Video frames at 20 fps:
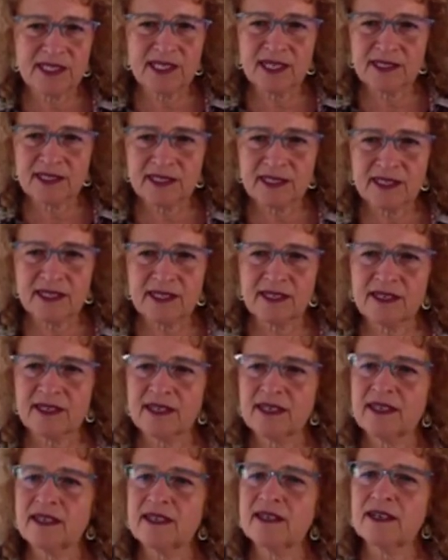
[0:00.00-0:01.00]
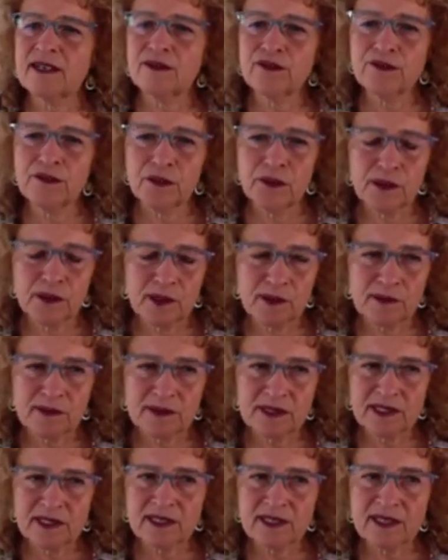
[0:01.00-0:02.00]
doesn't conform
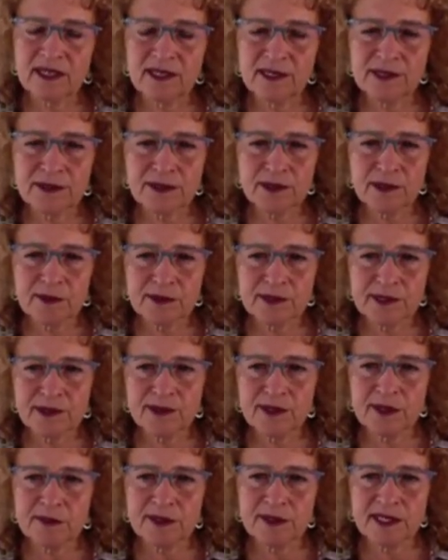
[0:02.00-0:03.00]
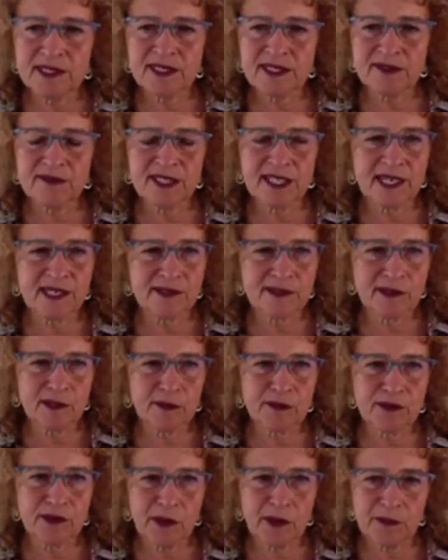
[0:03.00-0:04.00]
to cultural prescriptions of gender
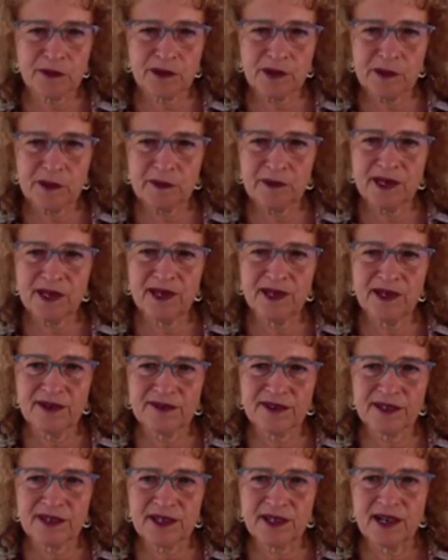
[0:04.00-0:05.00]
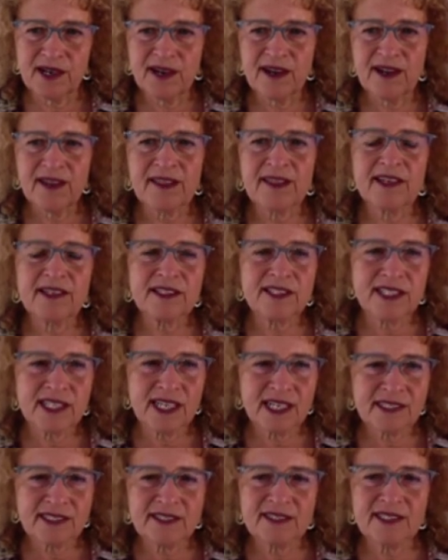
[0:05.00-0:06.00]
appropriate behavior, their
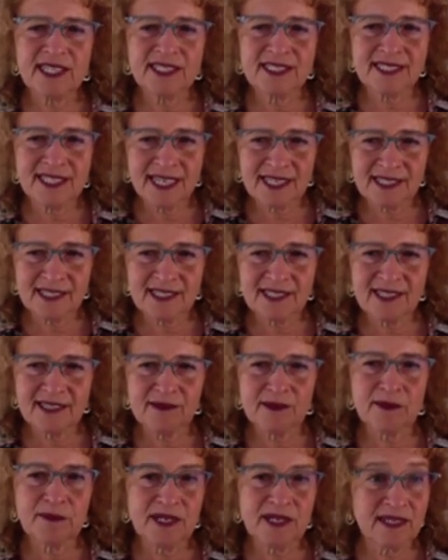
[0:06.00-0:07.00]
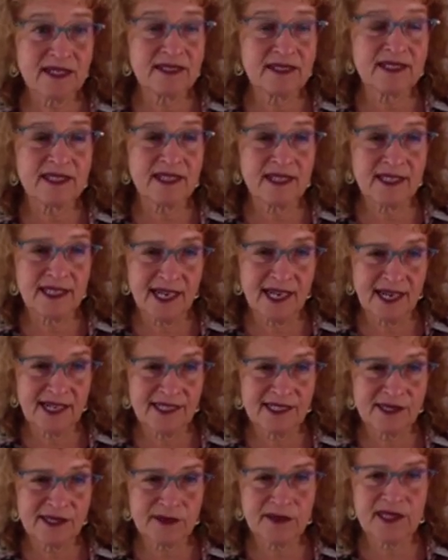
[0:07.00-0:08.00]
gender identity remains
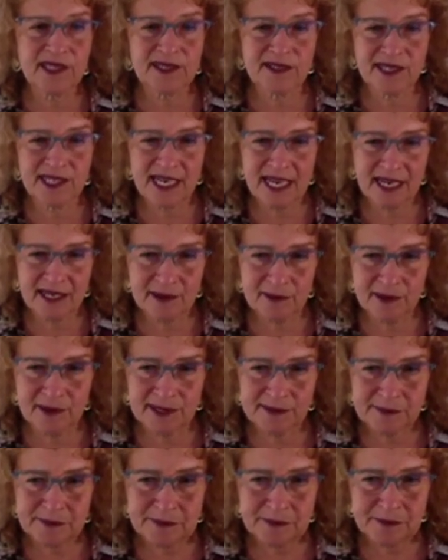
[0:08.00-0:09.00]
aligned with their anatomy.